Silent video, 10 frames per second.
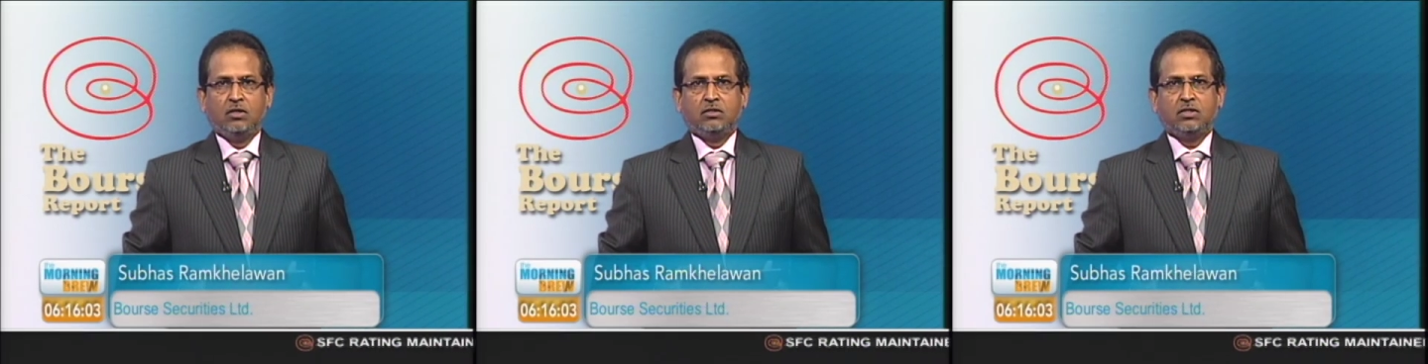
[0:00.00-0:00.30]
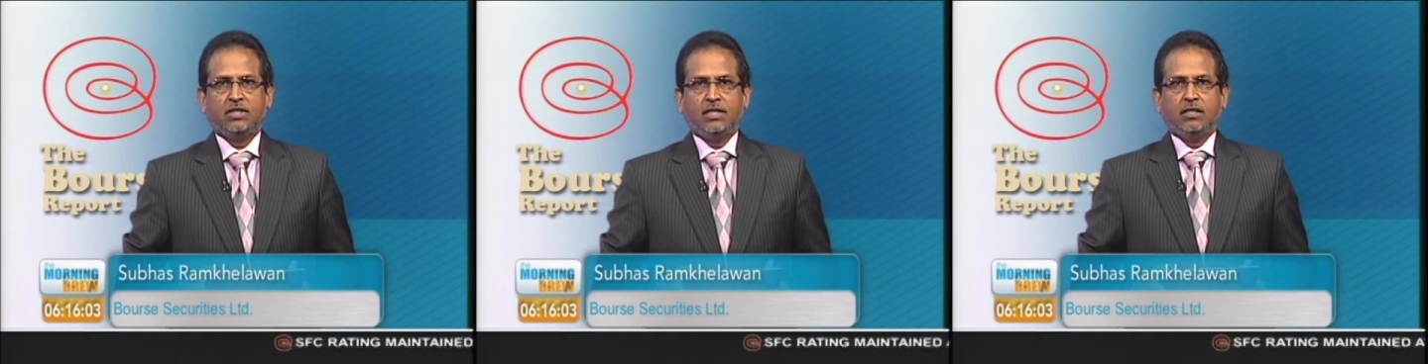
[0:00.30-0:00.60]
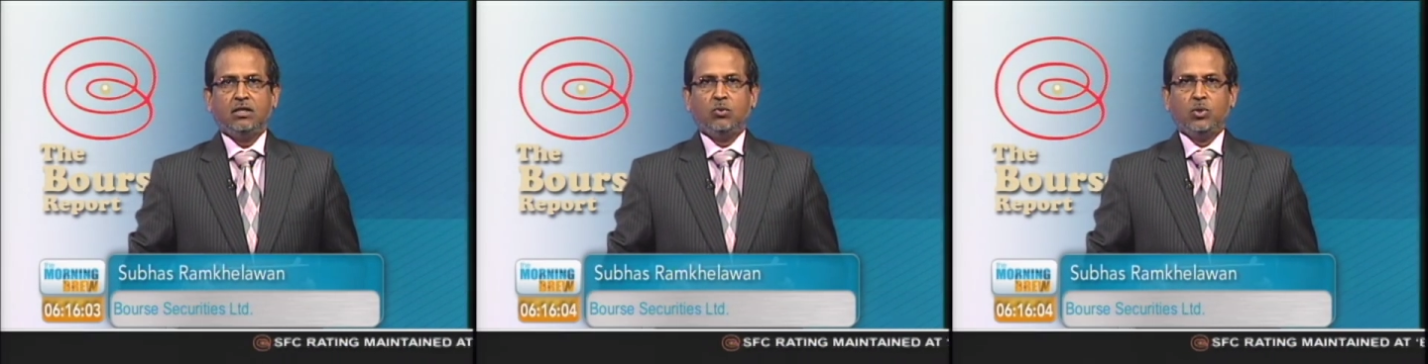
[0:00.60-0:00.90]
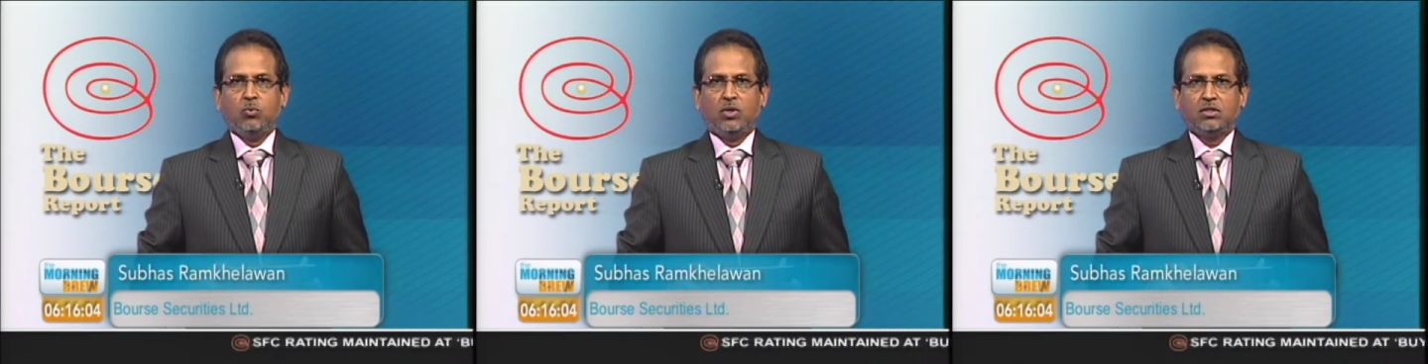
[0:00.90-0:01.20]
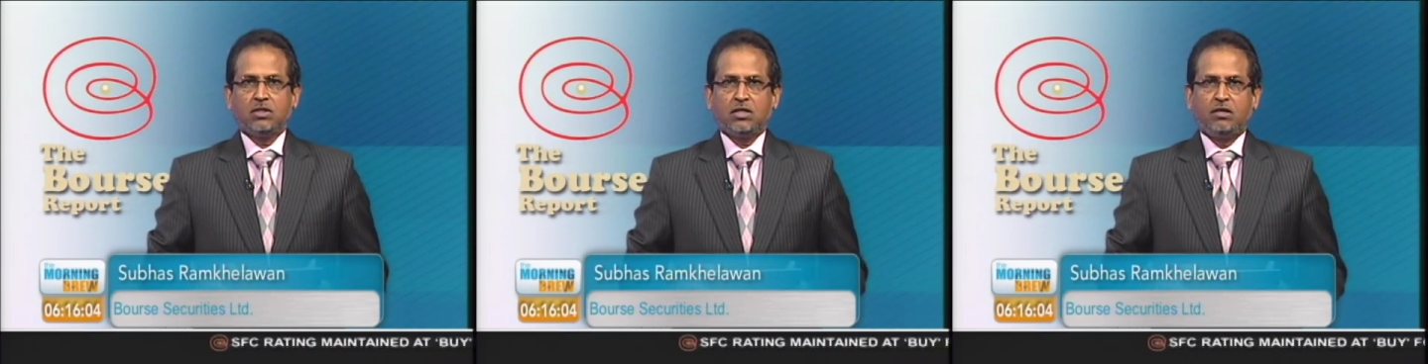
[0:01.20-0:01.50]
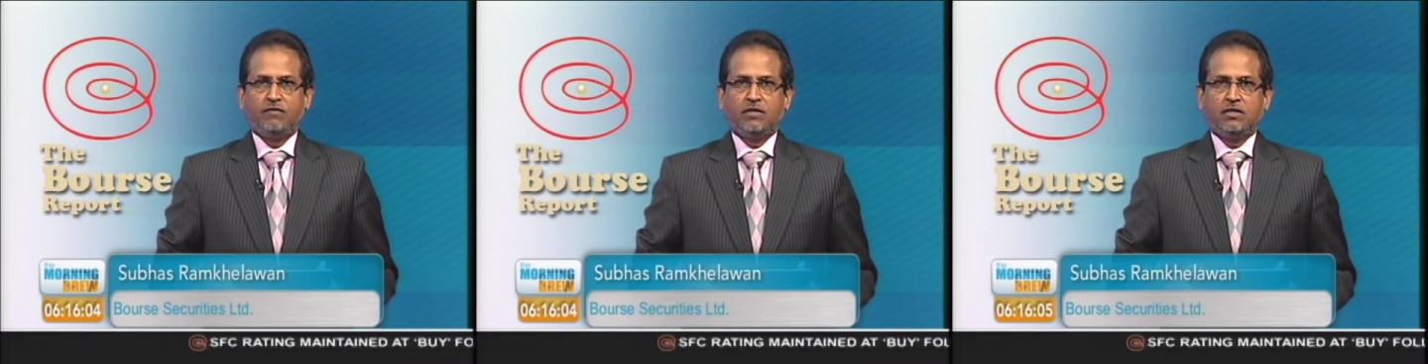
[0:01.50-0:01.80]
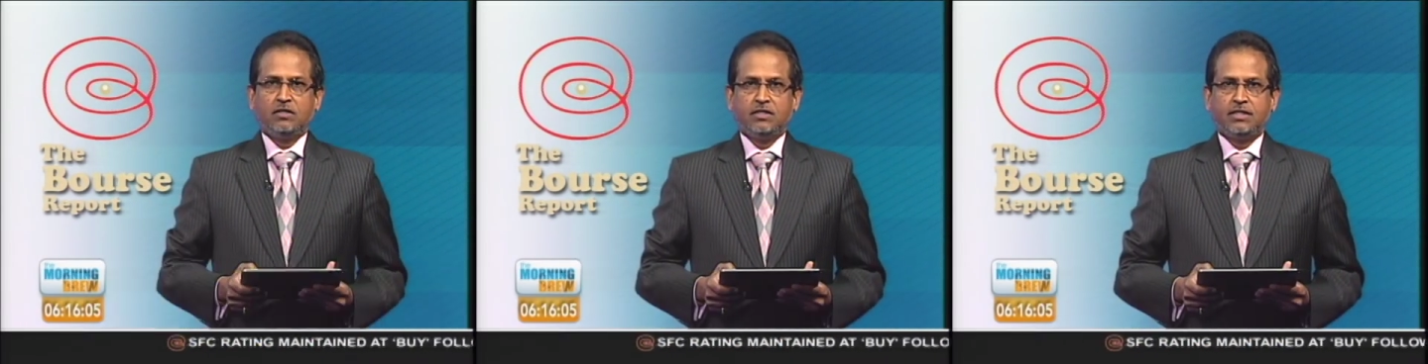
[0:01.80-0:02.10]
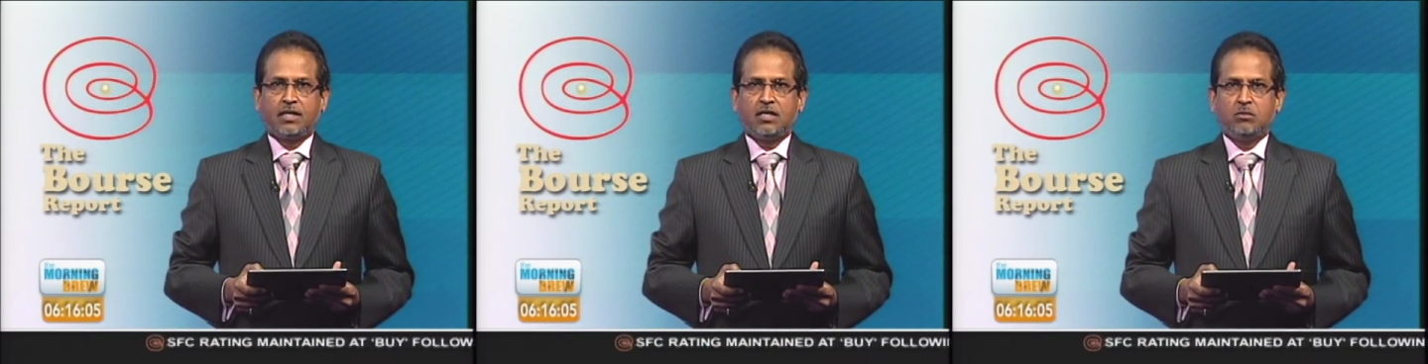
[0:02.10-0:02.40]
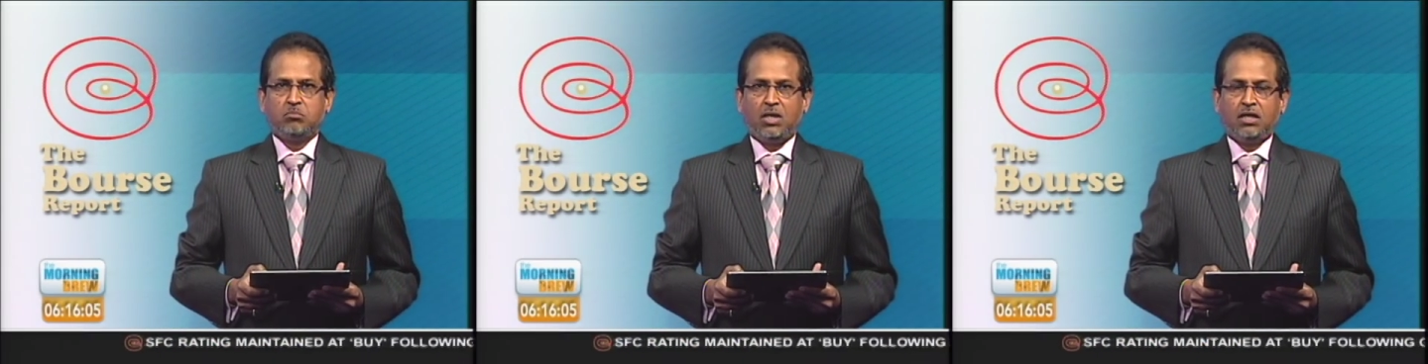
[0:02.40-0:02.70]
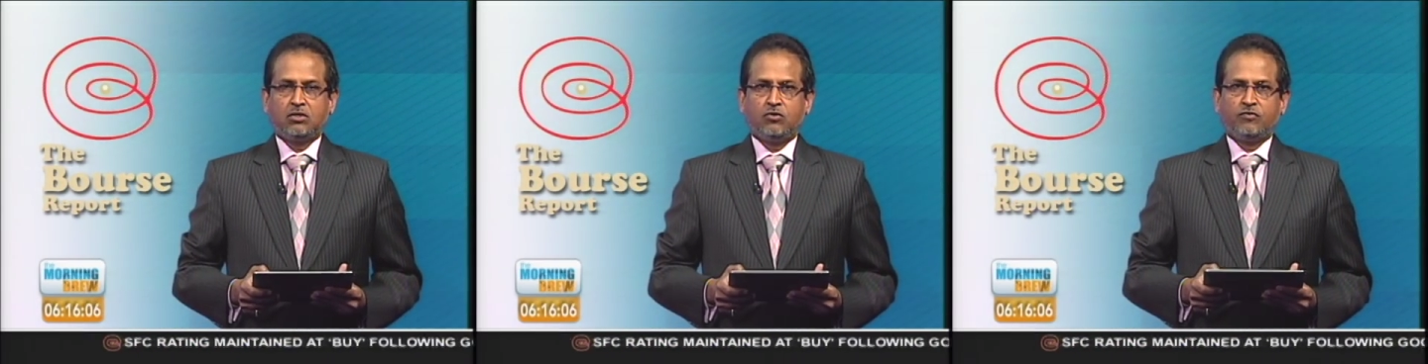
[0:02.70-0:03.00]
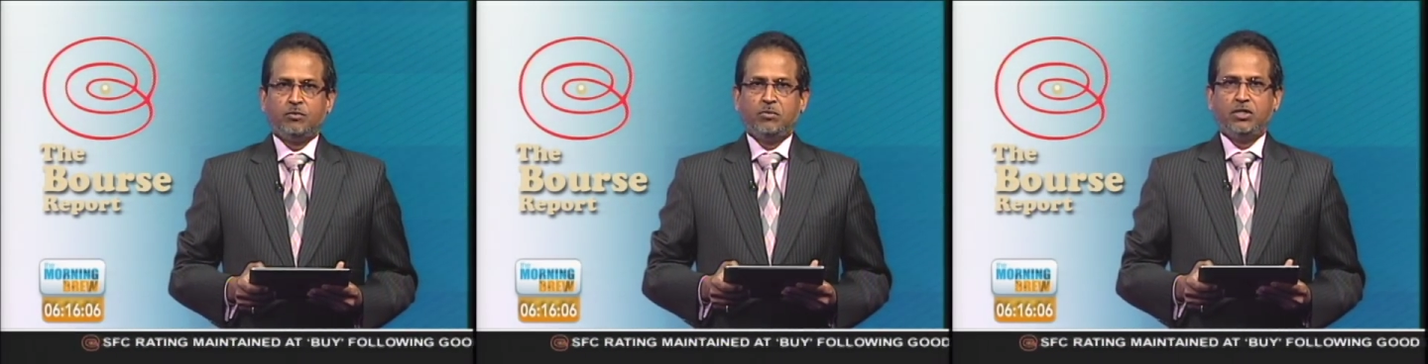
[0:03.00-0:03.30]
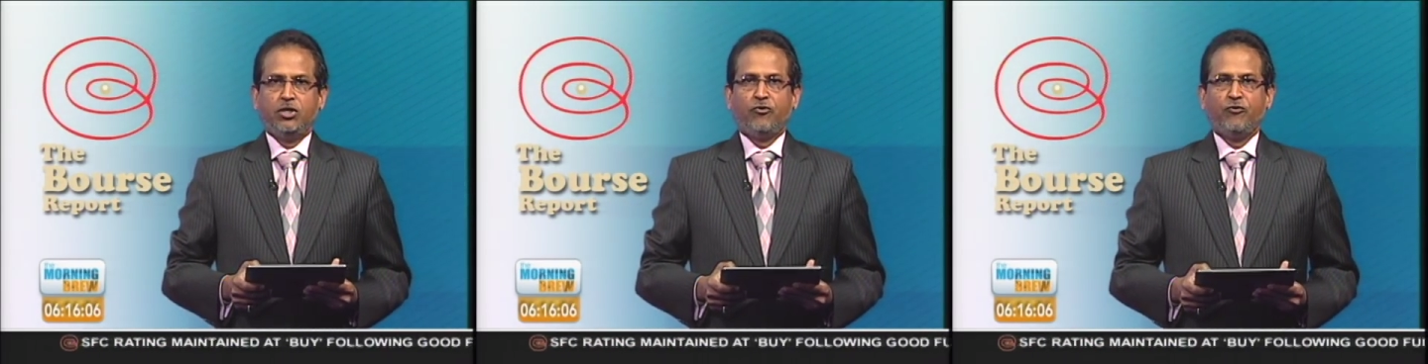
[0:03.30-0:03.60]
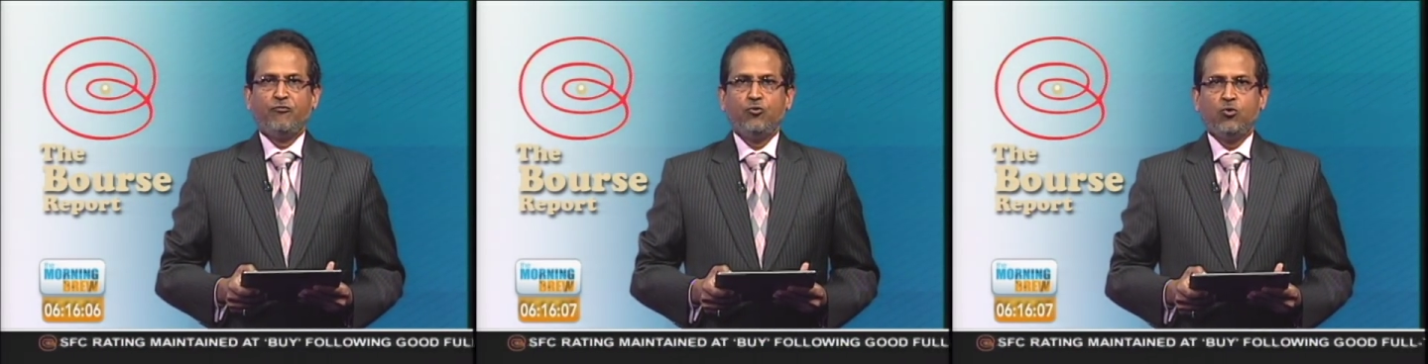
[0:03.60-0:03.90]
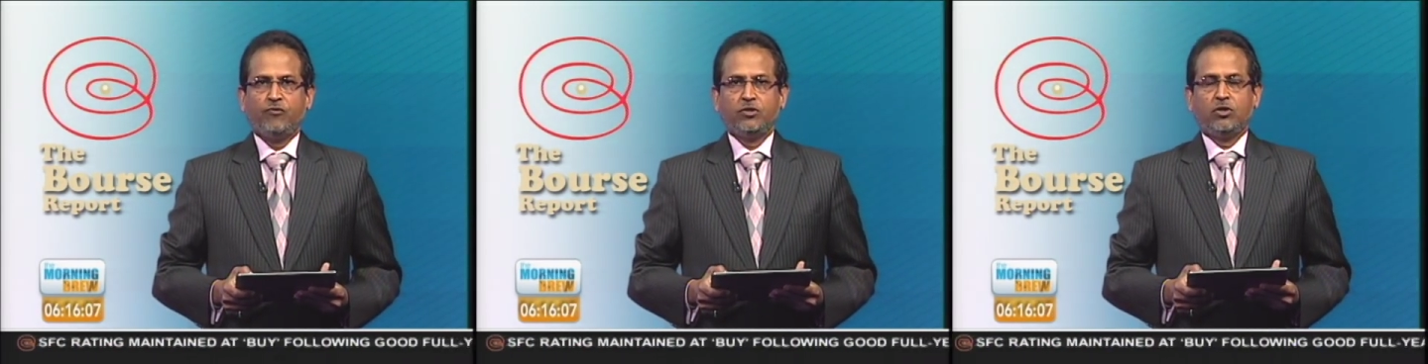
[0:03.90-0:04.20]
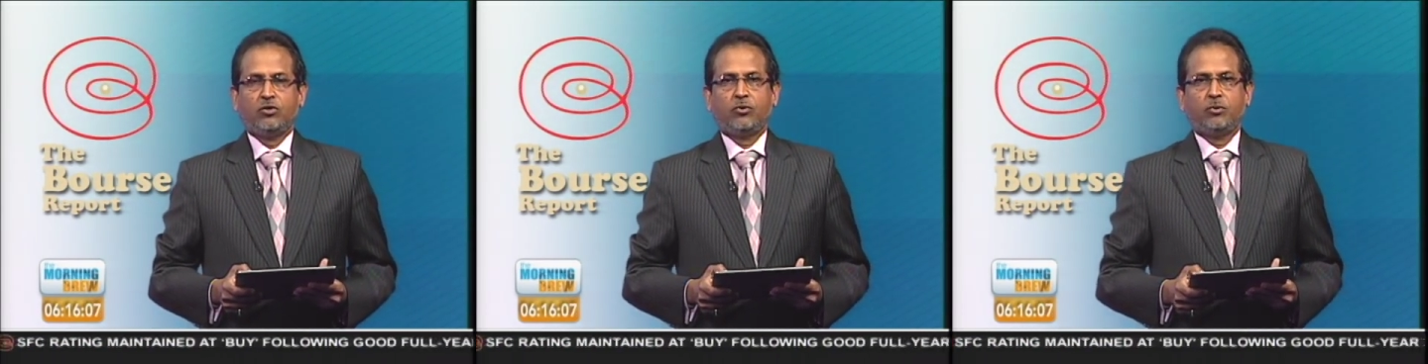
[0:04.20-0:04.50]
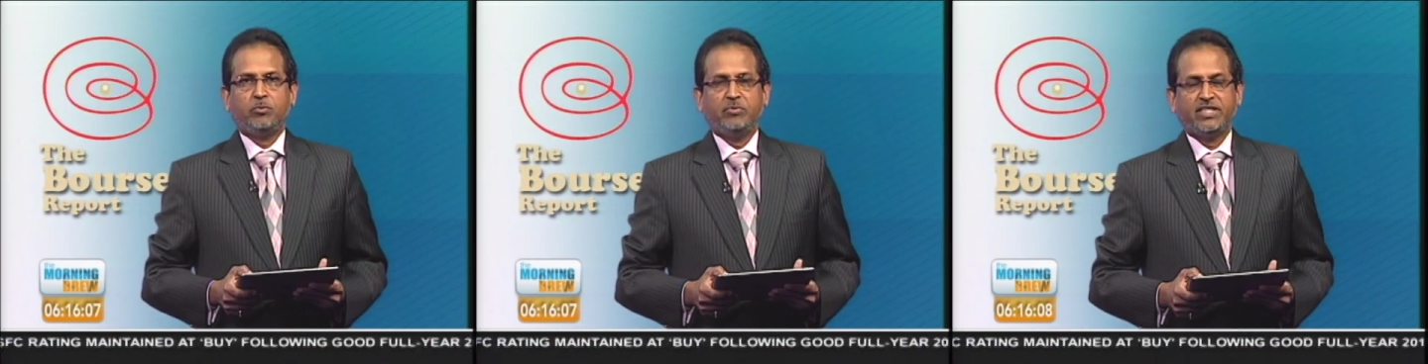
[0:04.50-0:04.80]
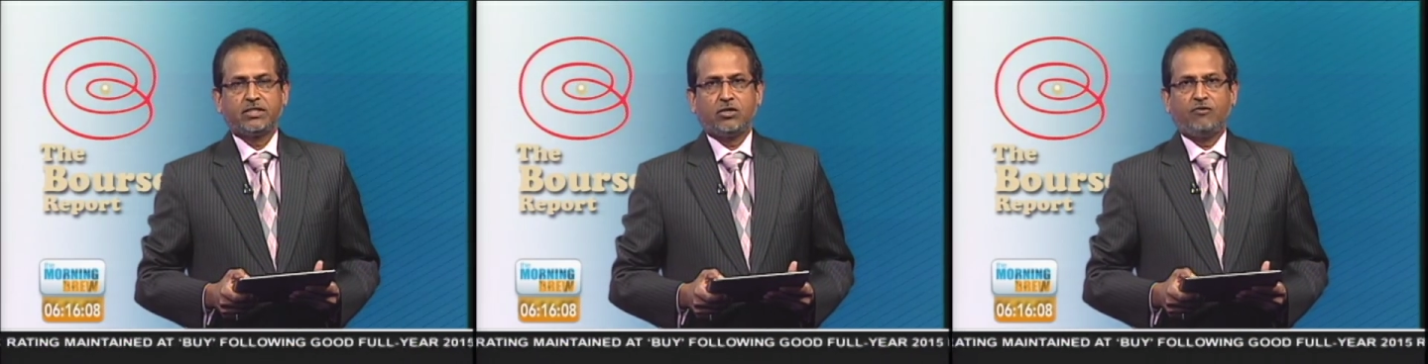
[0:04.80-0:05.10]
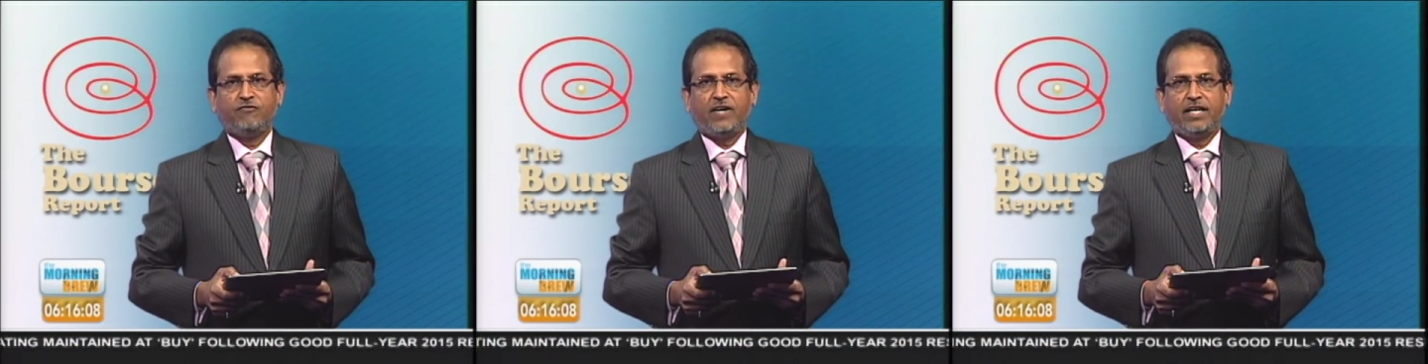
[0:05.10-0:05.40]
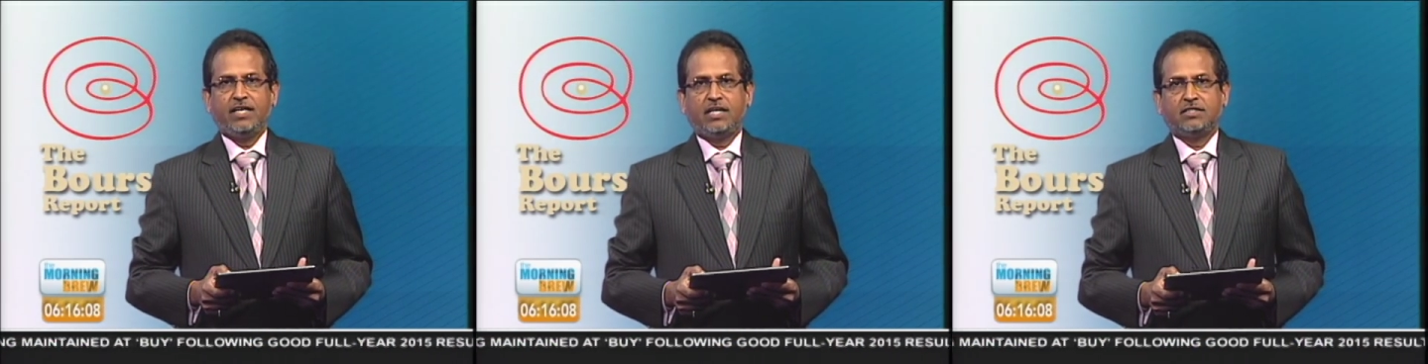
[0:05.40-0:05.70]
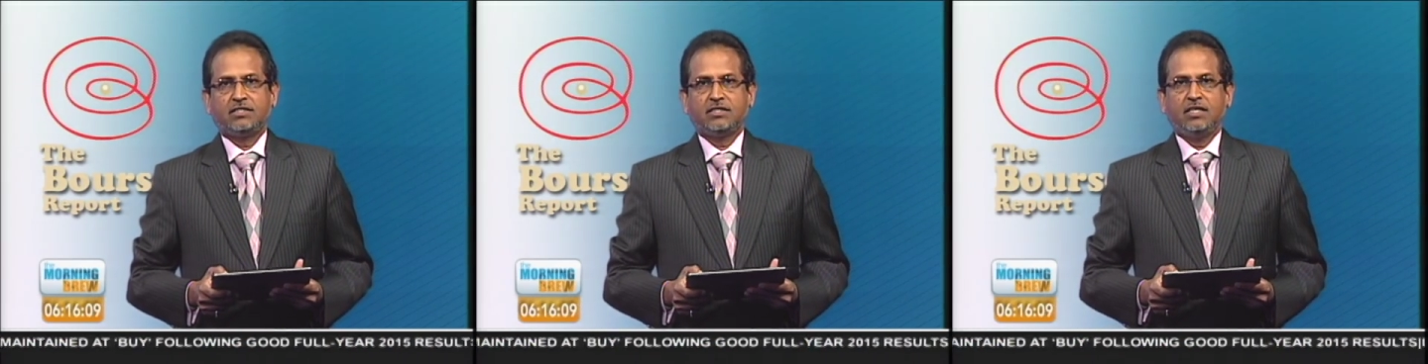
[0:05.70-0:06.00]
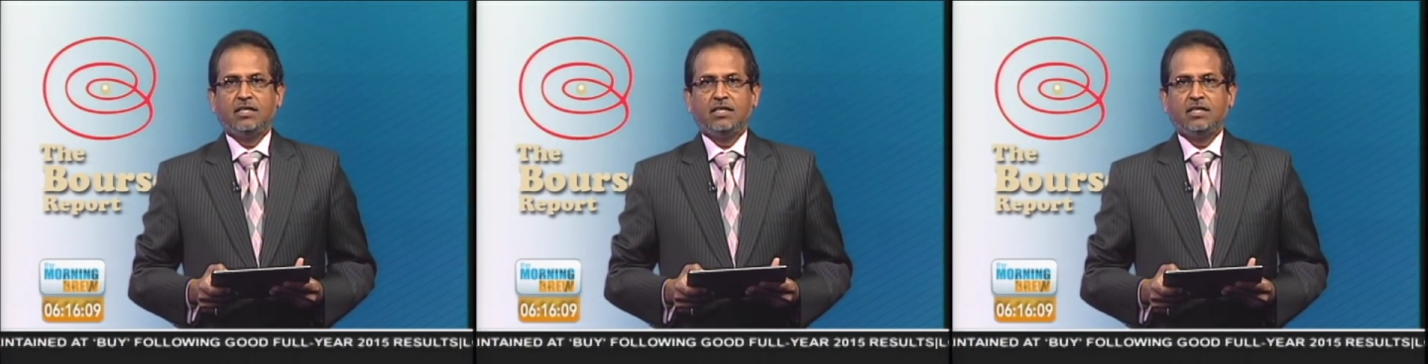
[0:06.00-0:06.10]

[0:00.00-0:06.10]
Today, we want to cover the second part of the mid-year review of the Honorable Minister of Finance.